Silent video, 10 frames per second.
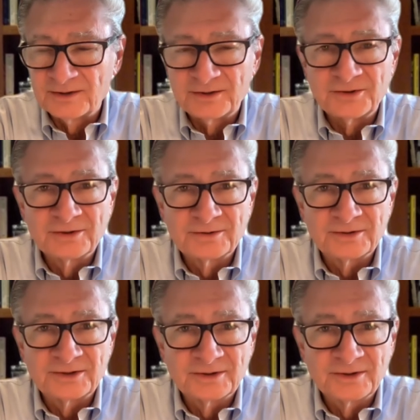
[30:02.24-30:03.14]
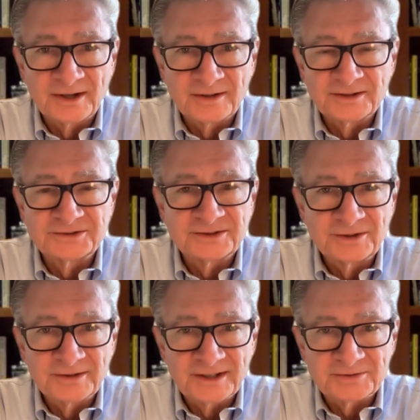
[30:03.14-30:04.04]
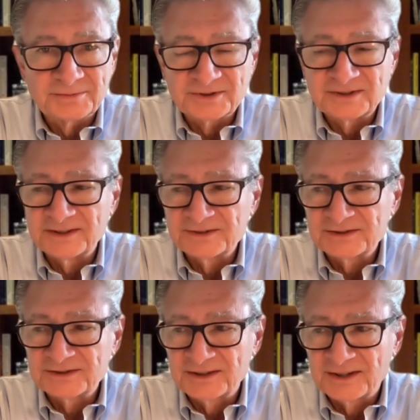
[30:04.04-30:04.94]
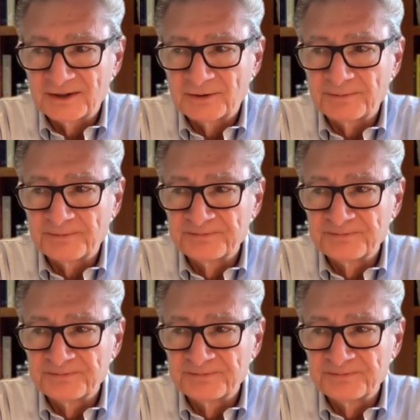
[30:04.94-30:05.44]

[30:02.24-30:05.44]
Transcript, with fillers: your your knowledge and your expertise can help